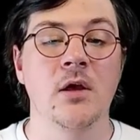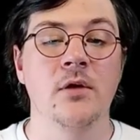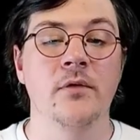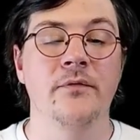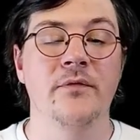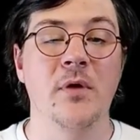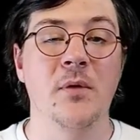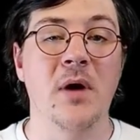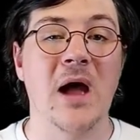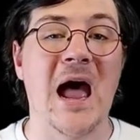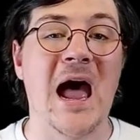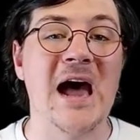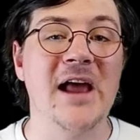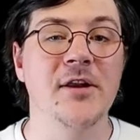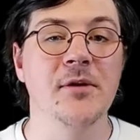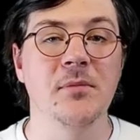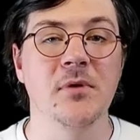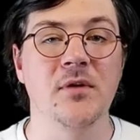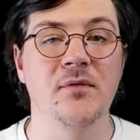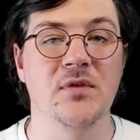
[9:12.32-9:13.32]
they were
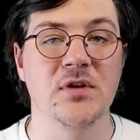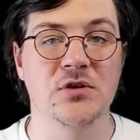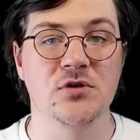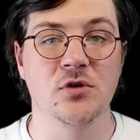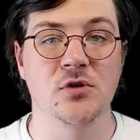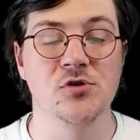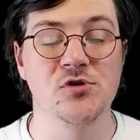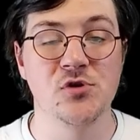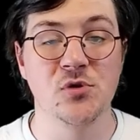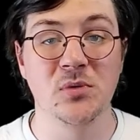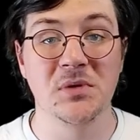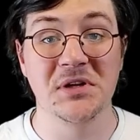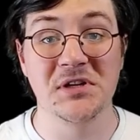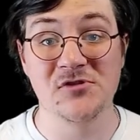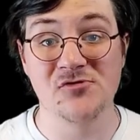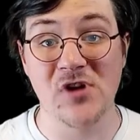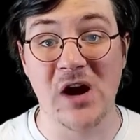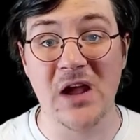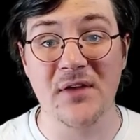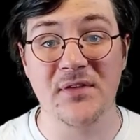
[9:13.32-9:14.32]
adamant they saw Julie
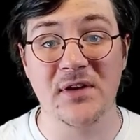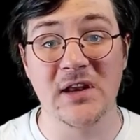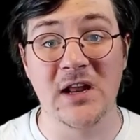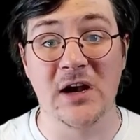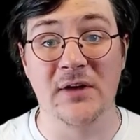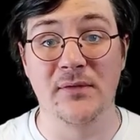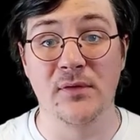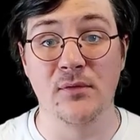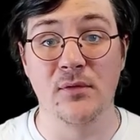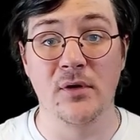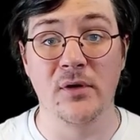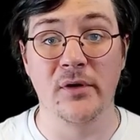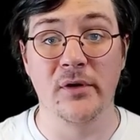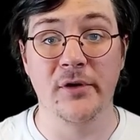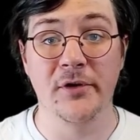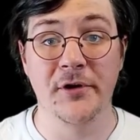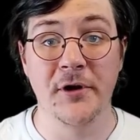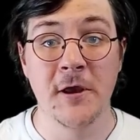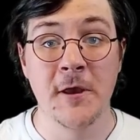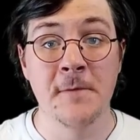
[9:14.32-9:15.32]
driving down the
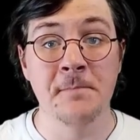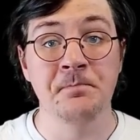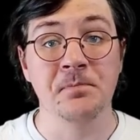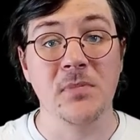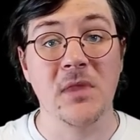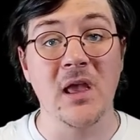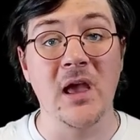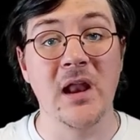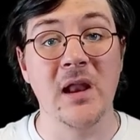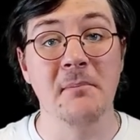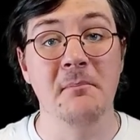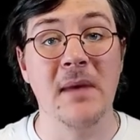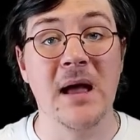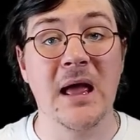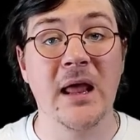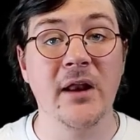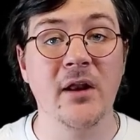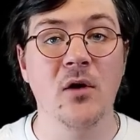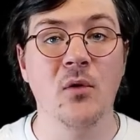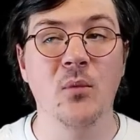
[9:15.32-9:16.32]
road, and a
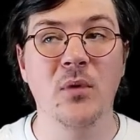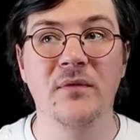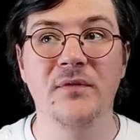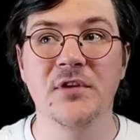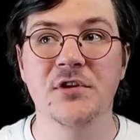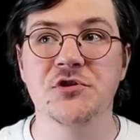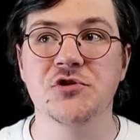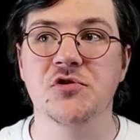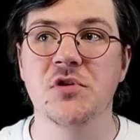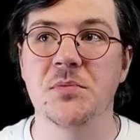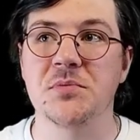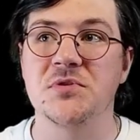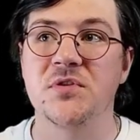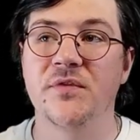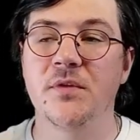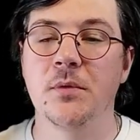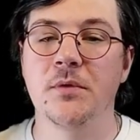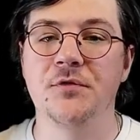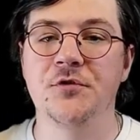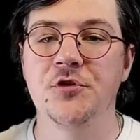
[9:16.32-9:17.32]
man with the description
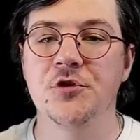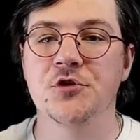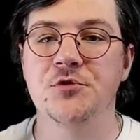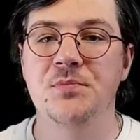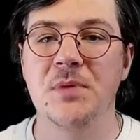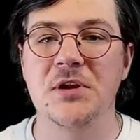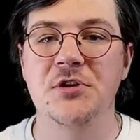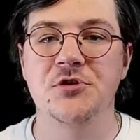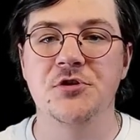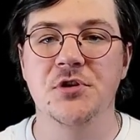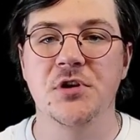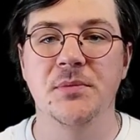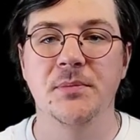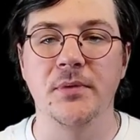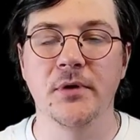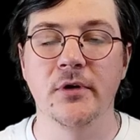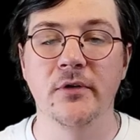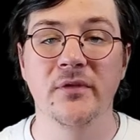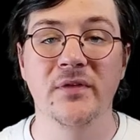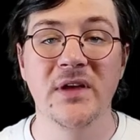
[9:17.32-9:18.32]
that we've just mentioned
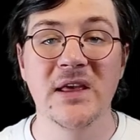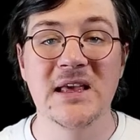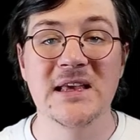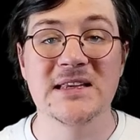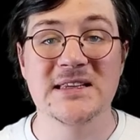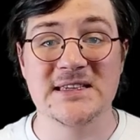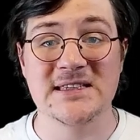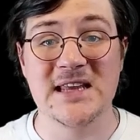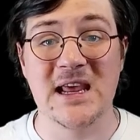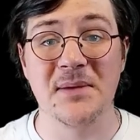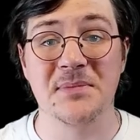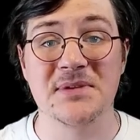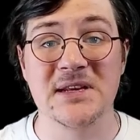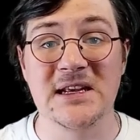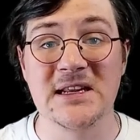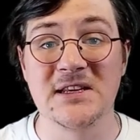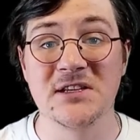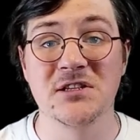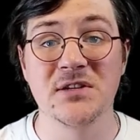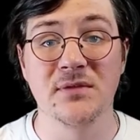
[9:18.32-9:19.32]
above stepped
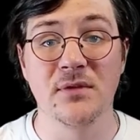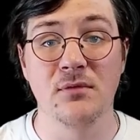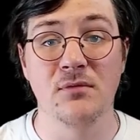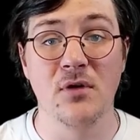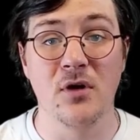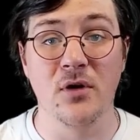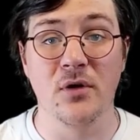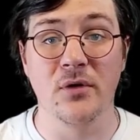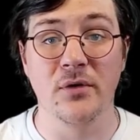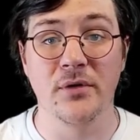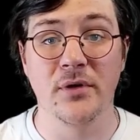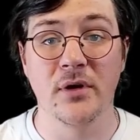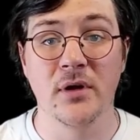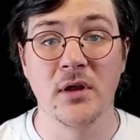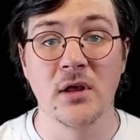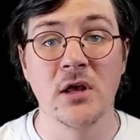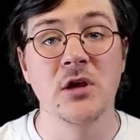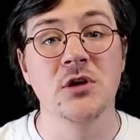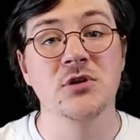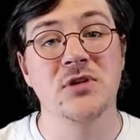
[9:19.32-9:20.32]
into the road.
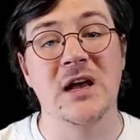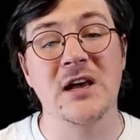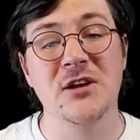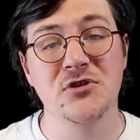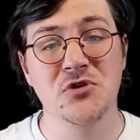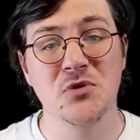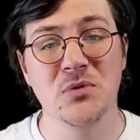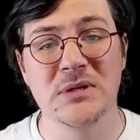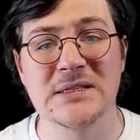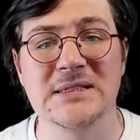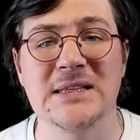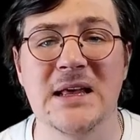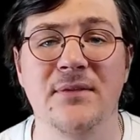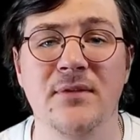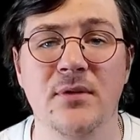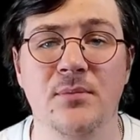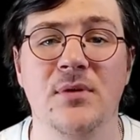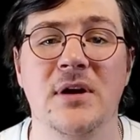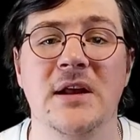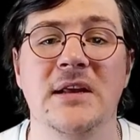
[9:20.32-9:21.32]
So as Julie slammed
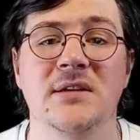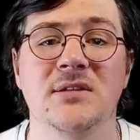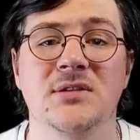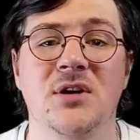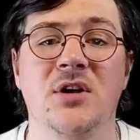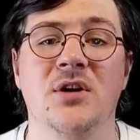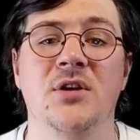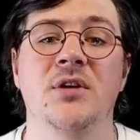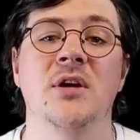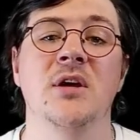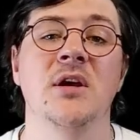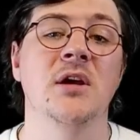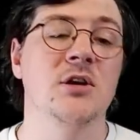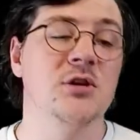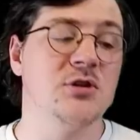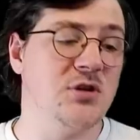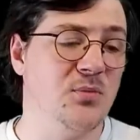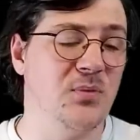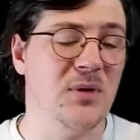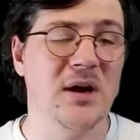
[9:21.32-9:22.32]
the brakes on,
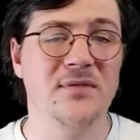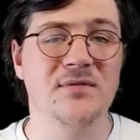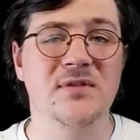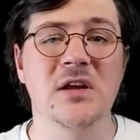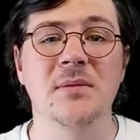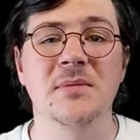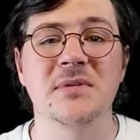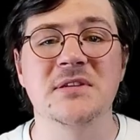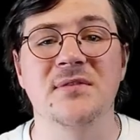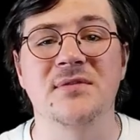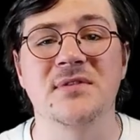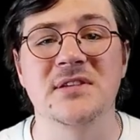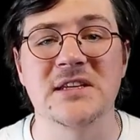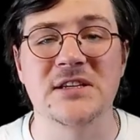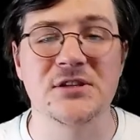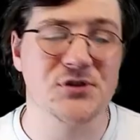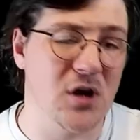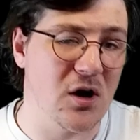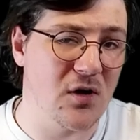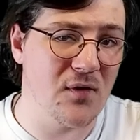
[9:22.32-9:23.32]
she waved at him as if to say
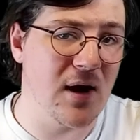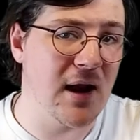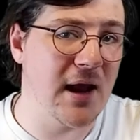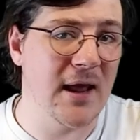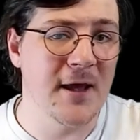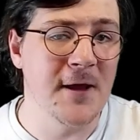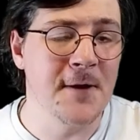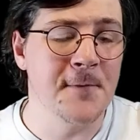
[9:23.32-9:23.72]
sorry,